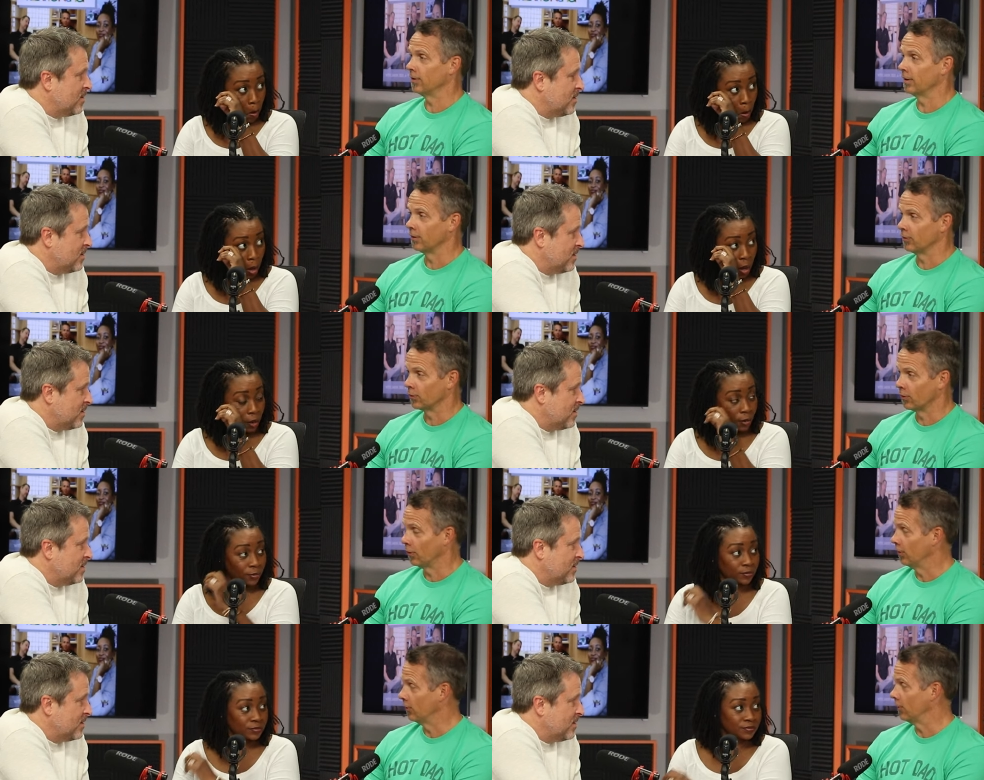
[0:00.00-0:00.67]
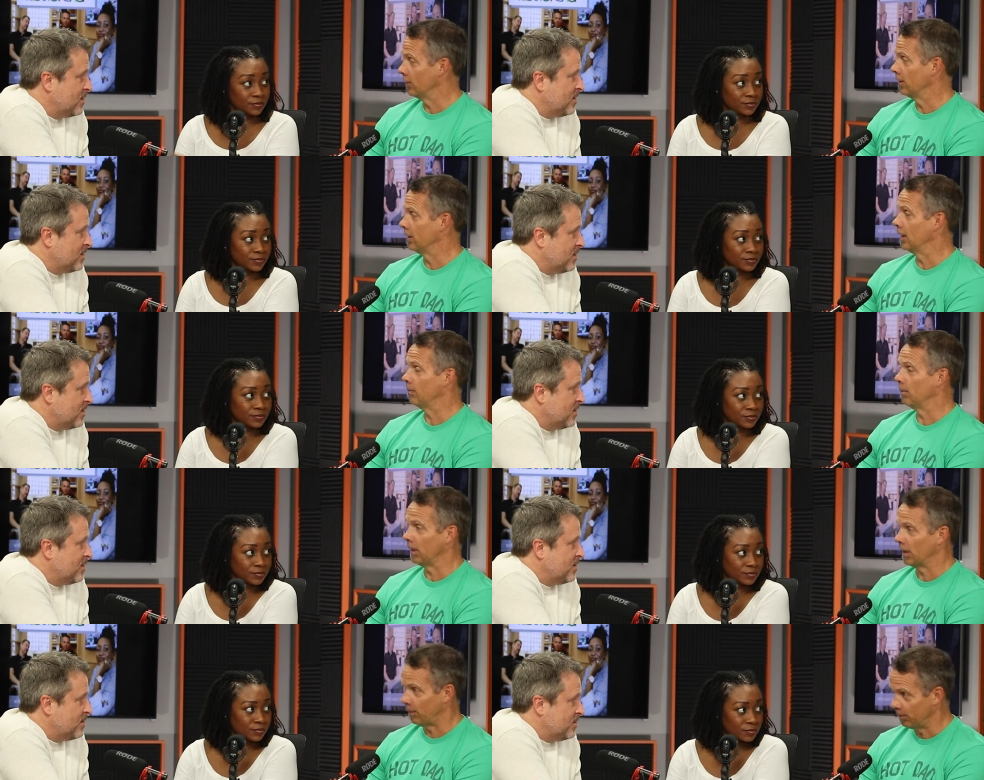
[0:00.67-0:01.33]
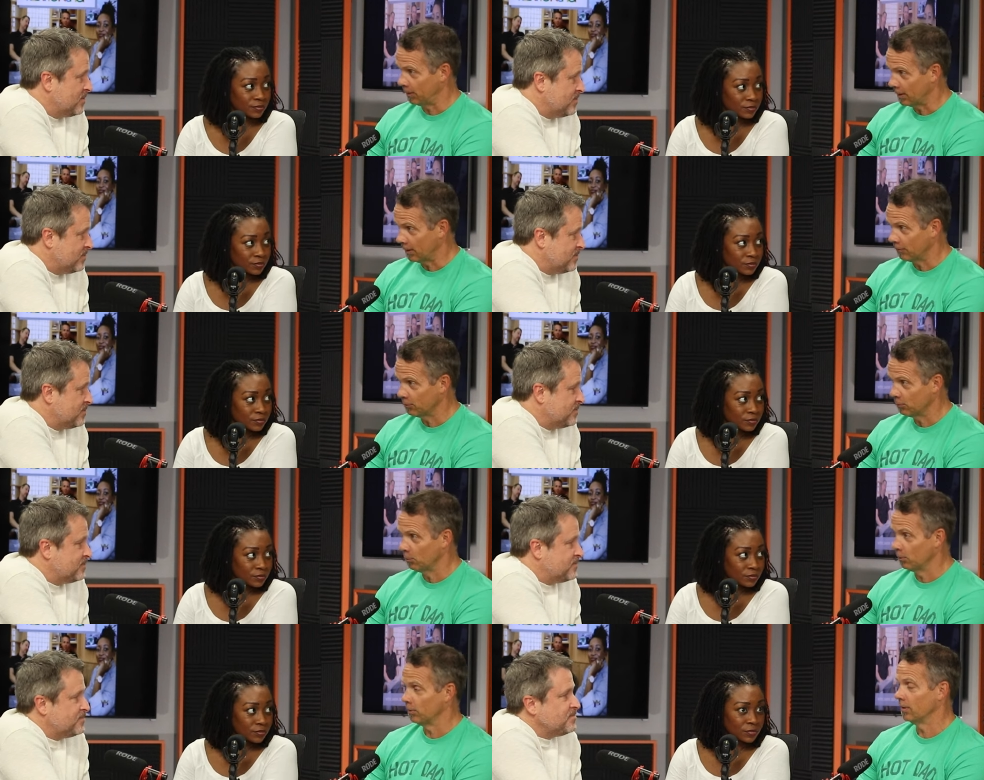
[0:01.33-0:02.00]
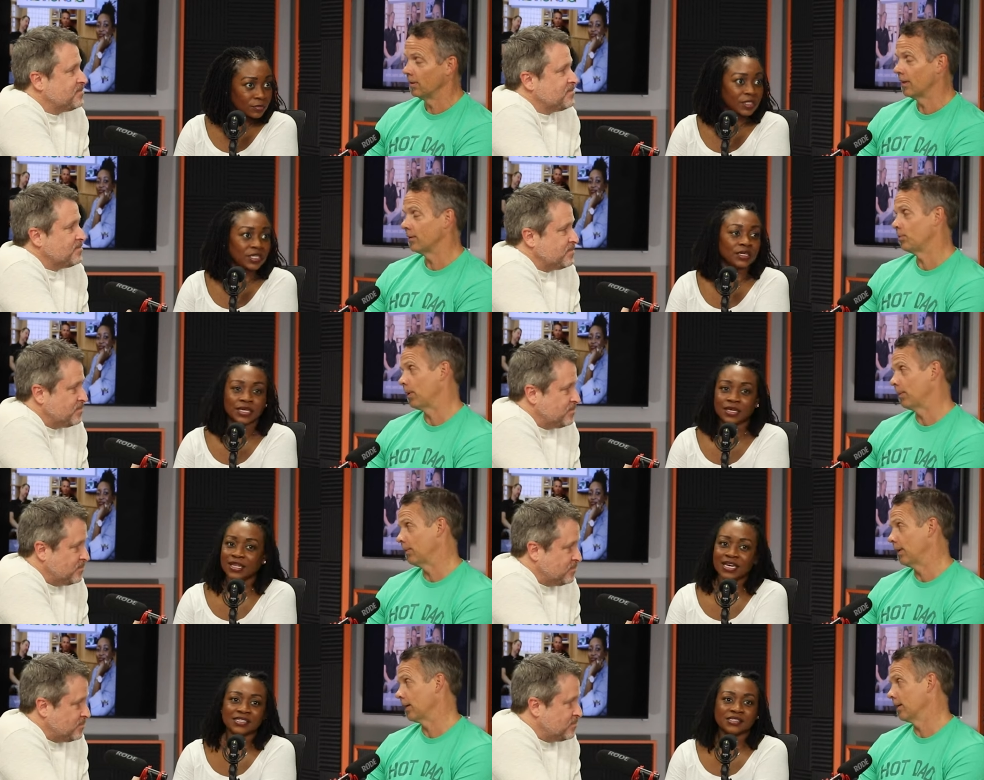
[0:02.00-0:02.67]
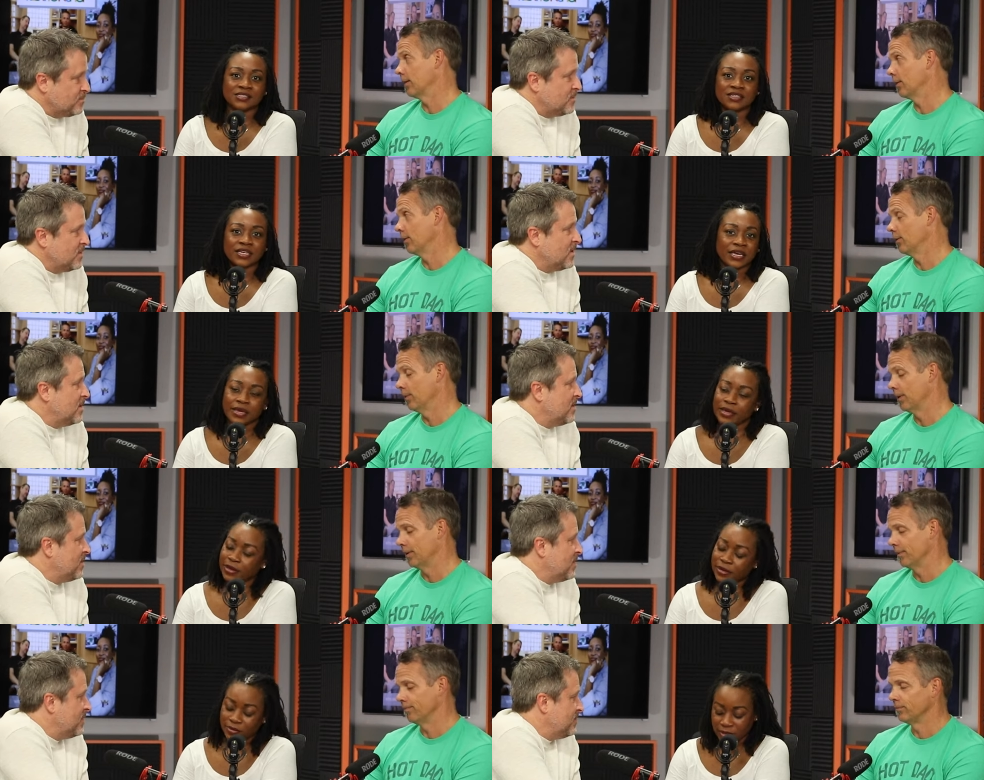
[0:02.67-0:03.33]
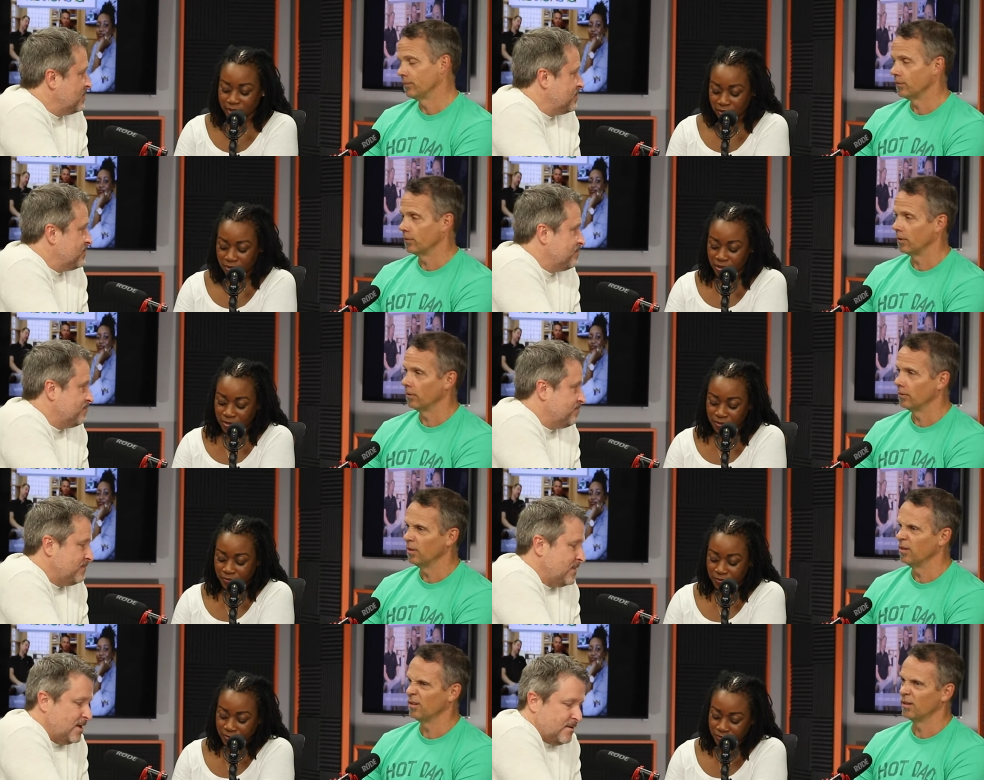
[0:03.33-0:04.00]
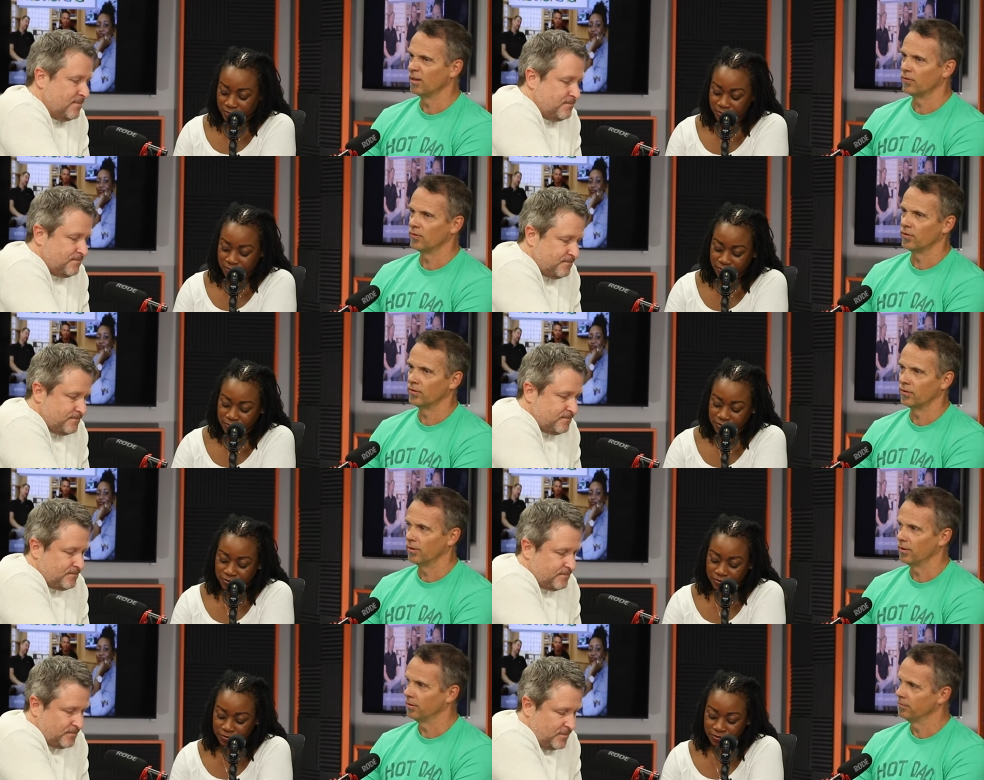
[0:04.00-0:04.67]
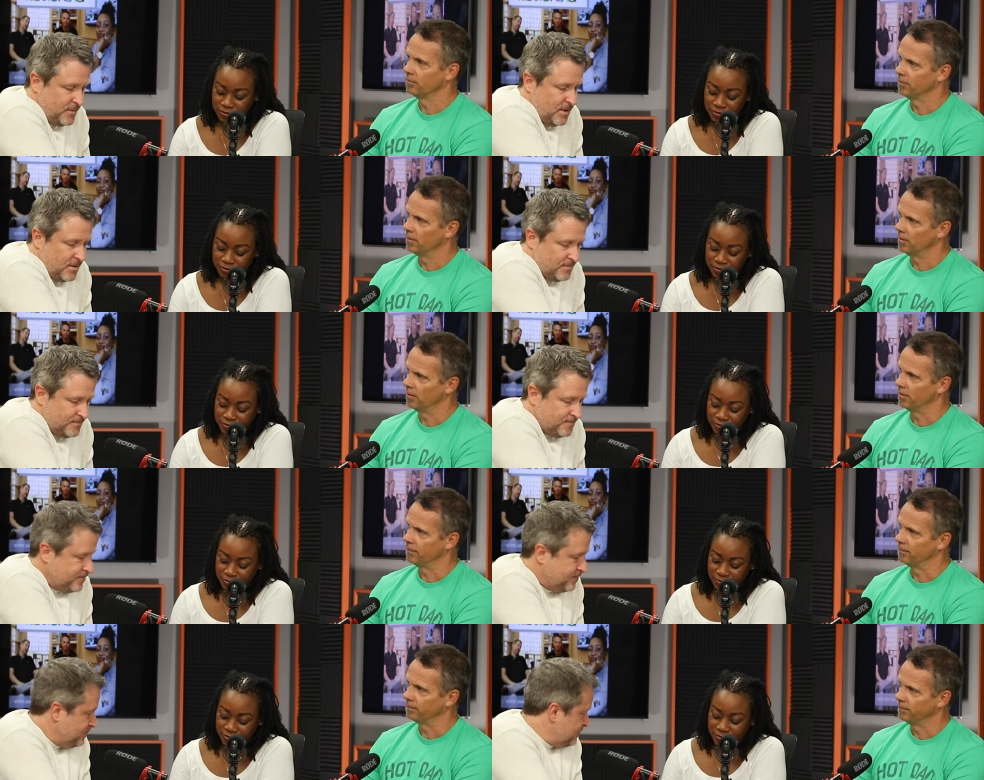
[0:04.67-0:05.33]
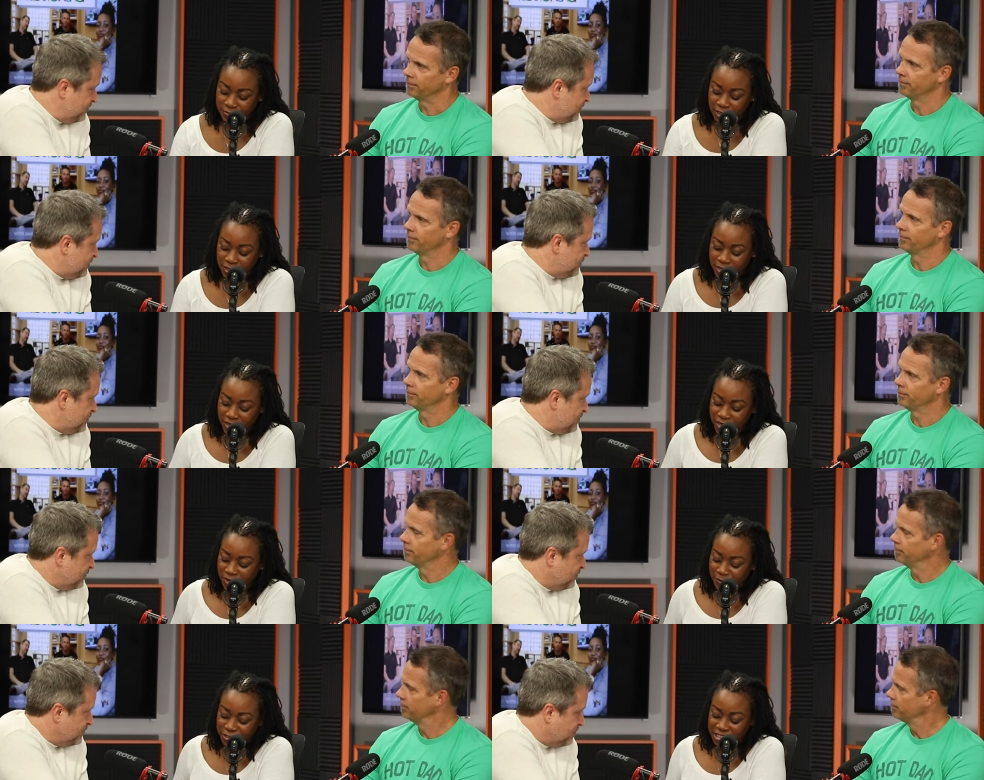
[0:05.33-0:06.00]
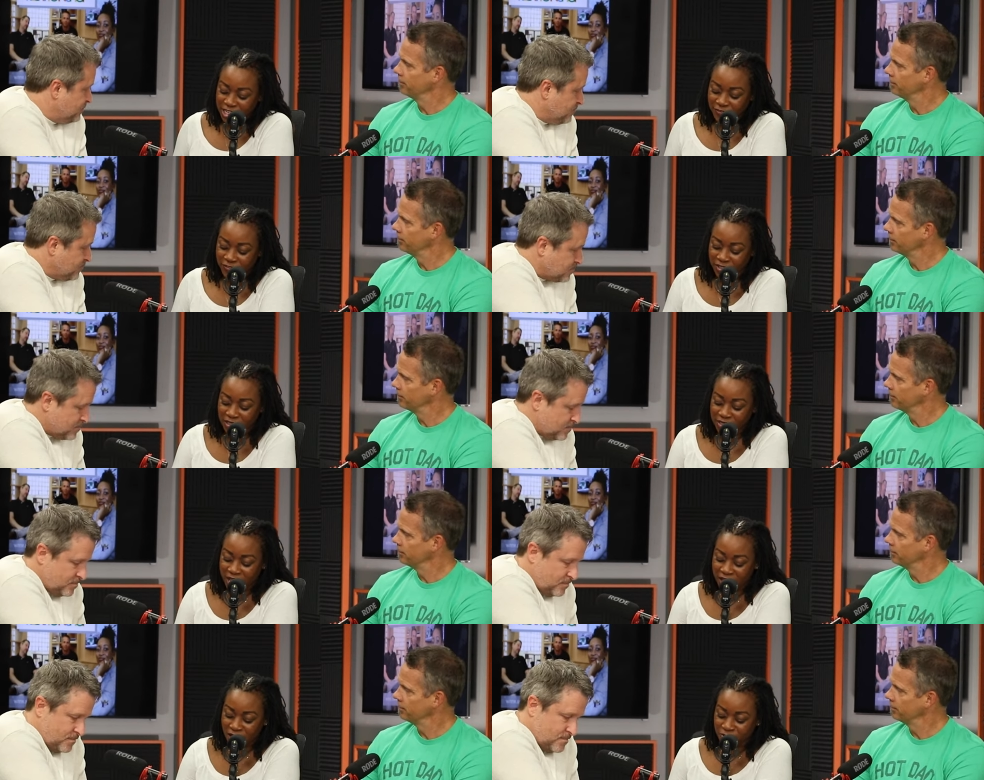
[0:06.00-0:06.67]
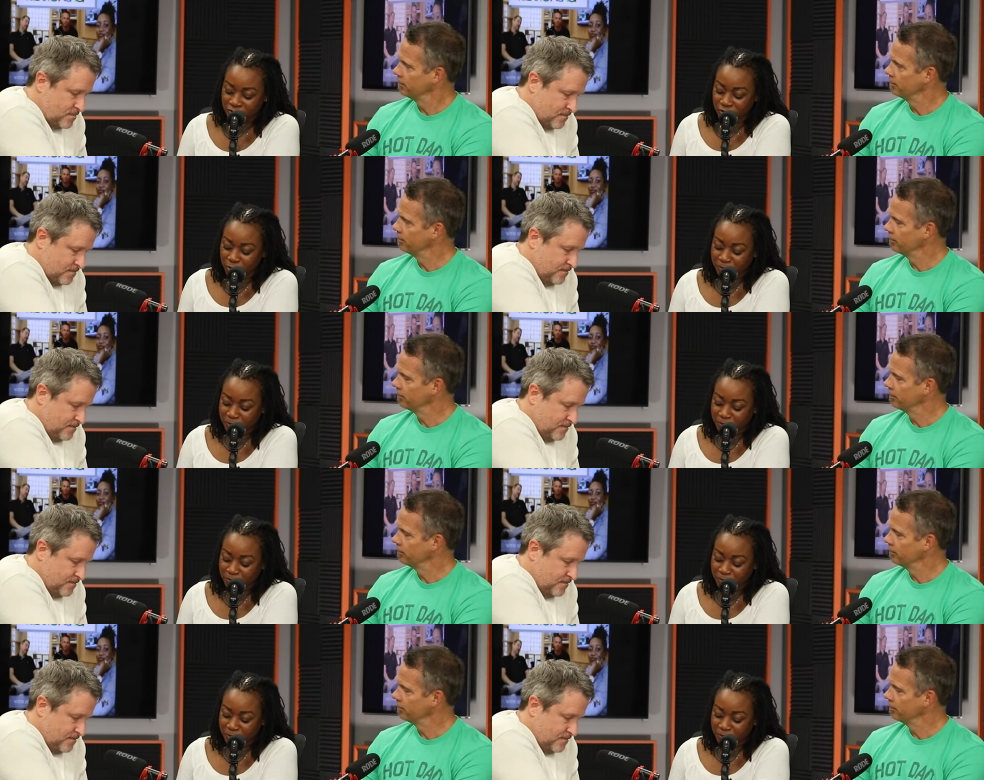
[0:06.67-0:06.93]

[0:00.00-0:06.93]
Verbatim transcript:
Speaker 1: excursion they may not be comfortable with, that's probably uh, that's, not going to go yeah, well. Yeah, so yeah. gifts is good. yeah.
Speaker 2: All right, number seven, allow for